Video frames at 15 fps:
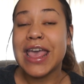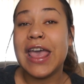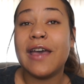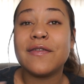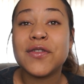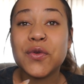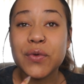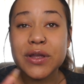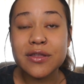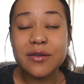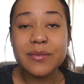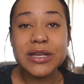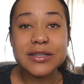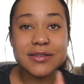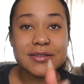if the
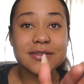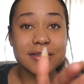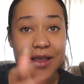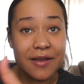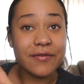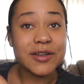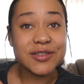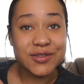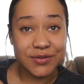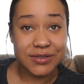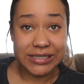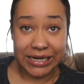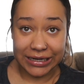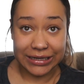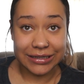rhythm is every 2
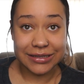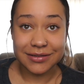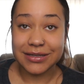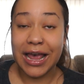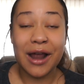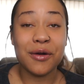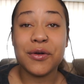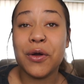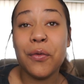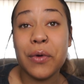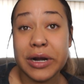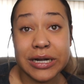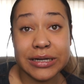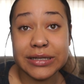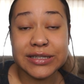seconds, I don't know
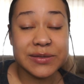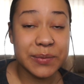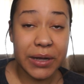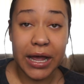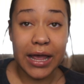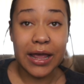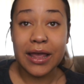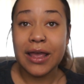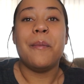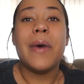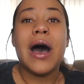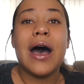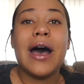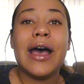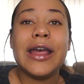what it is, but
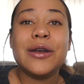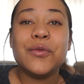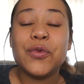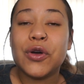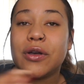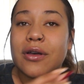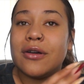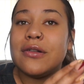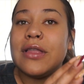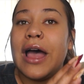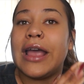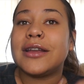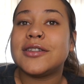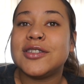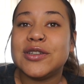mine will go
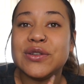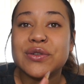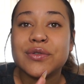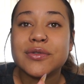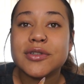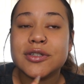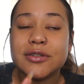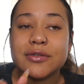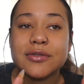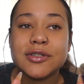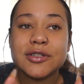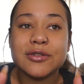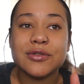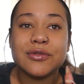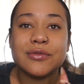like 2, 2,
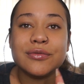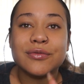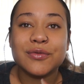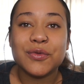2,